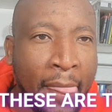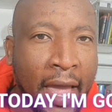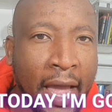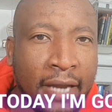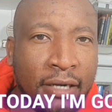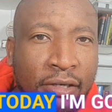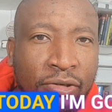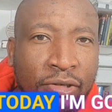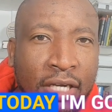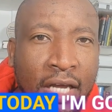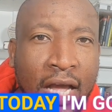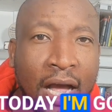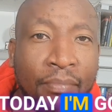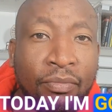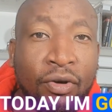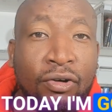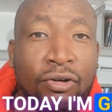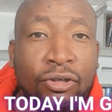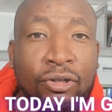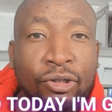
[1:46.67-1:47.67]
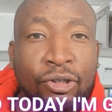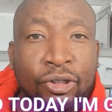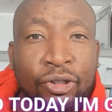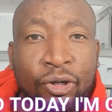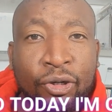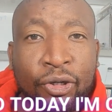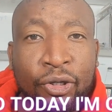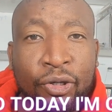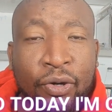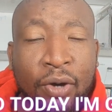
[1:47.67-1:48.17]
And today I'm going to
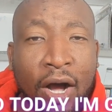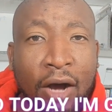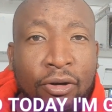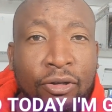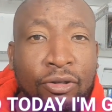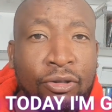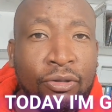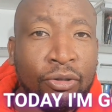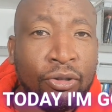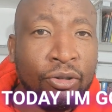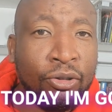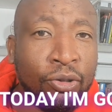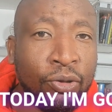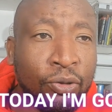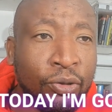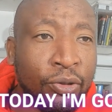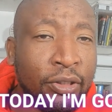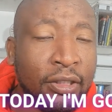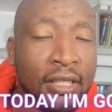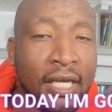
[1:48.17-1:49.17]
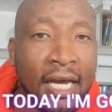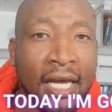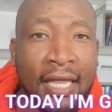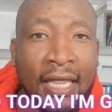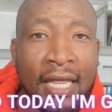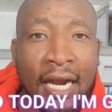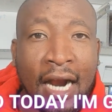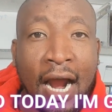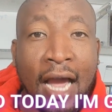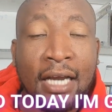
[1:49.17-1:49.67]
show you how to choose
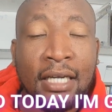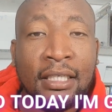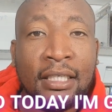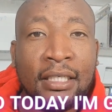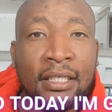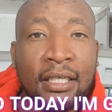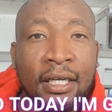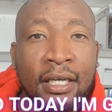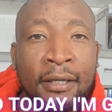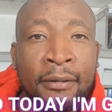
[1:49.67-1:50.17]
the right